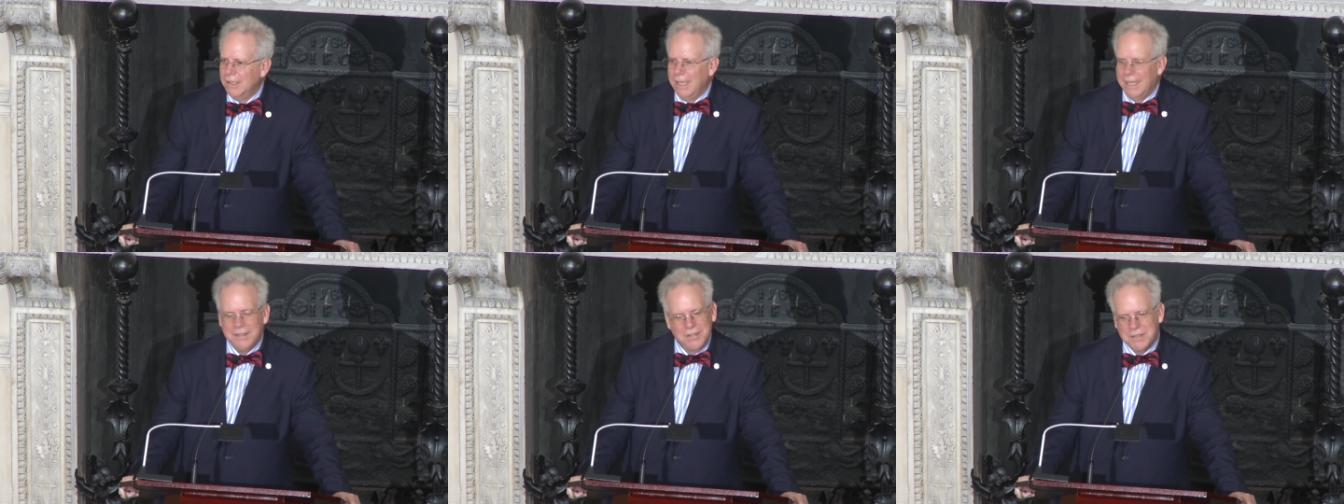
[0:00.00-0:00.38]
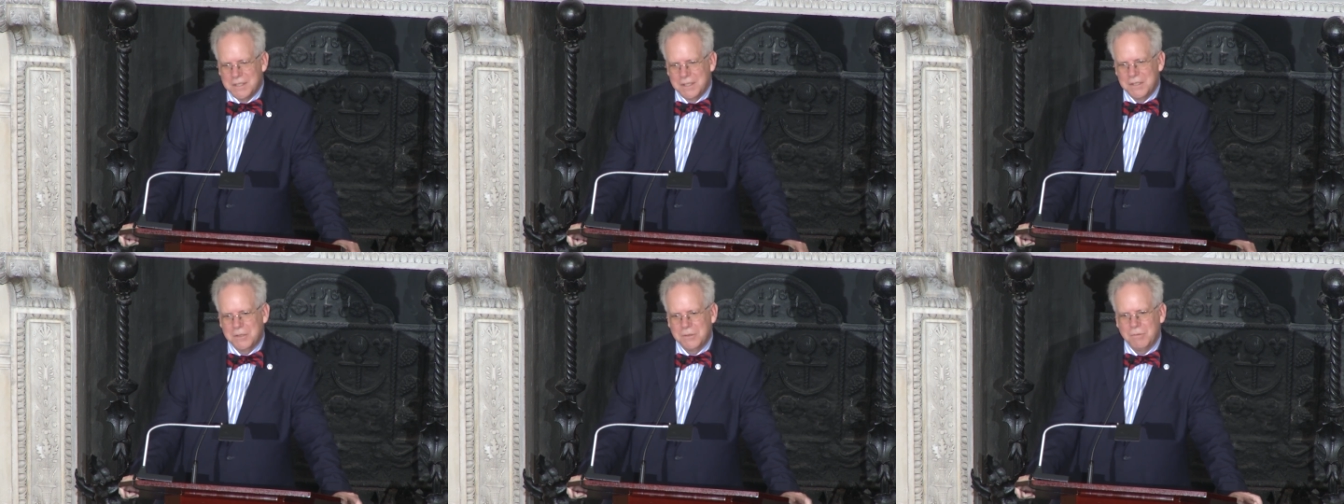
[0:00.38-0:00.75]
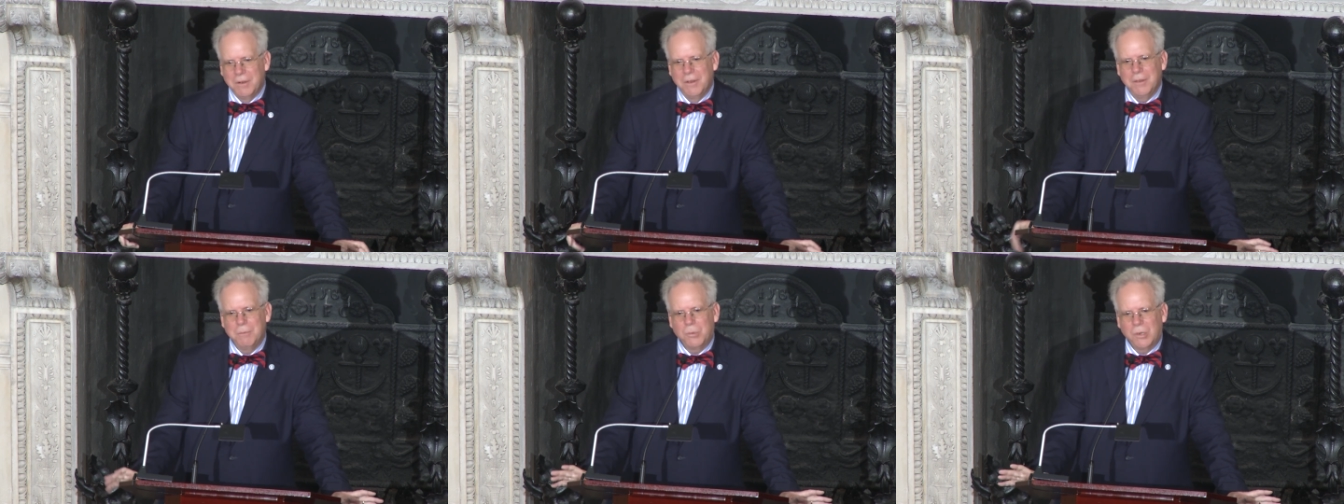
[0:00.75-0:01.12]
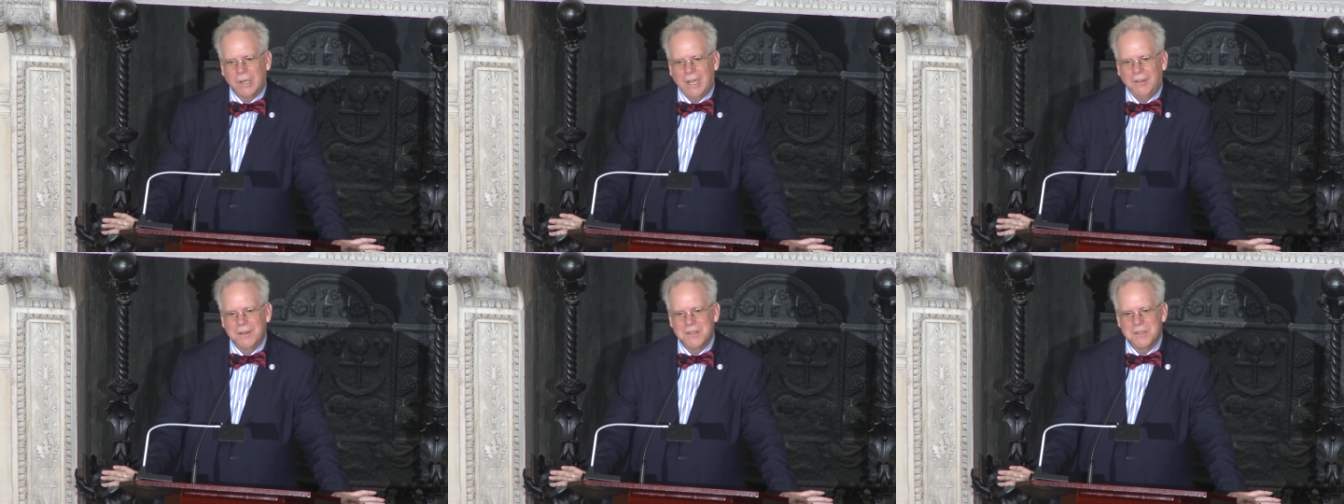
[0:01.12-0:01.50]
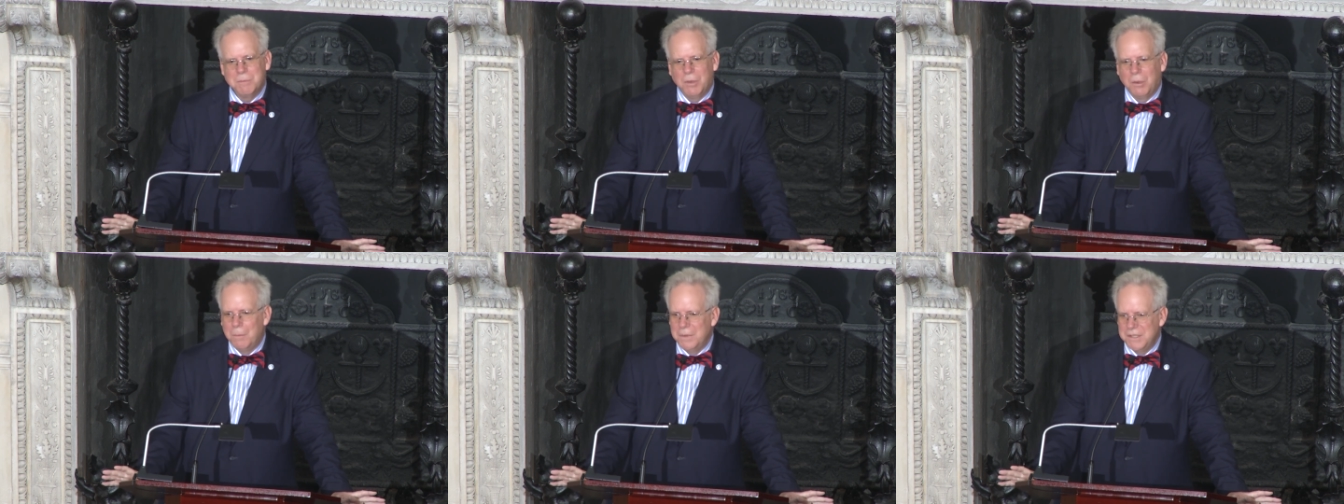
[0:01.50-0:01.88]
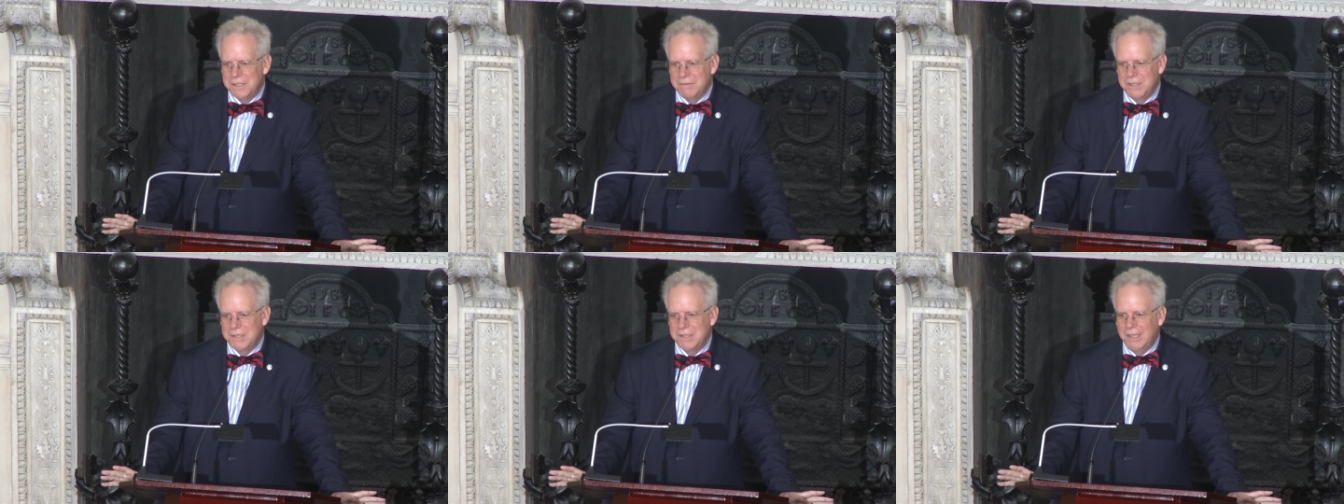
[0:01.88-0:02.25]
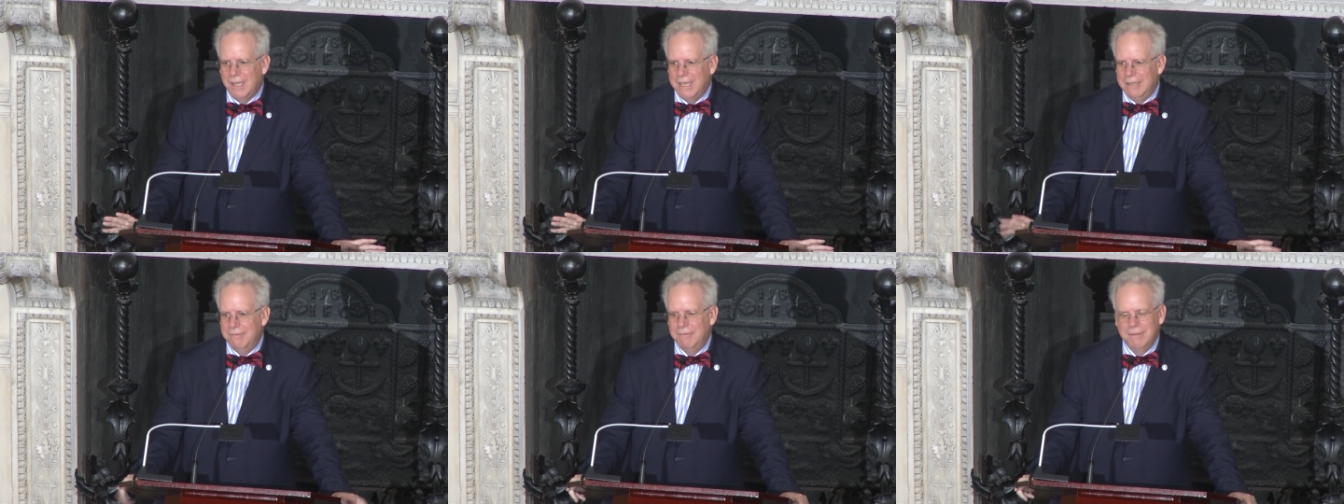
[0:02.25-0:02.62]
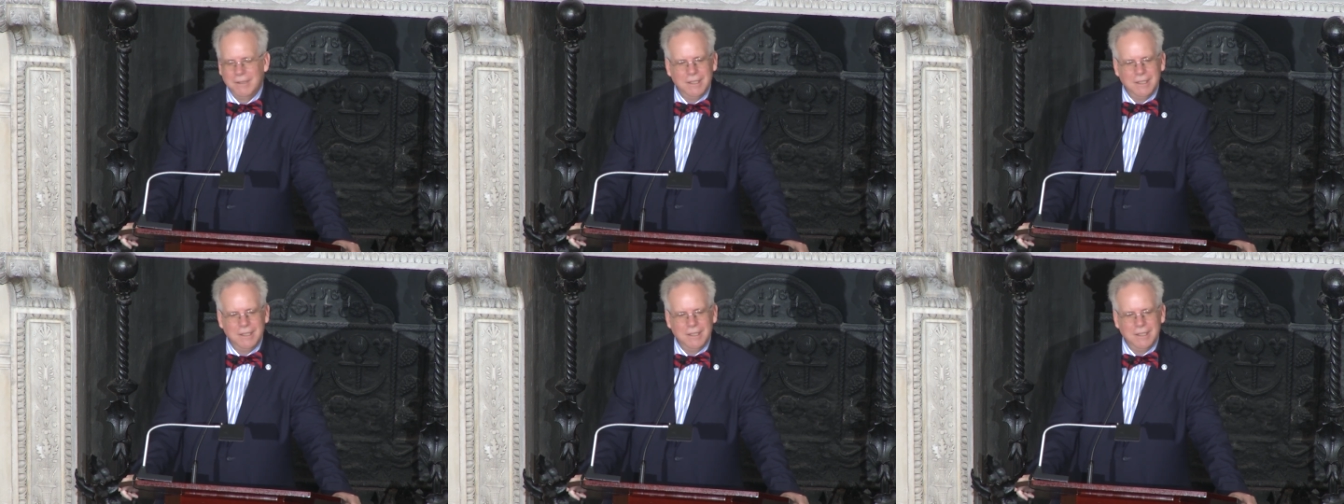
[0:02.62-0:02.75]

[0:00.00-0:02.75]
And he says this is one of the proudest moments of his life.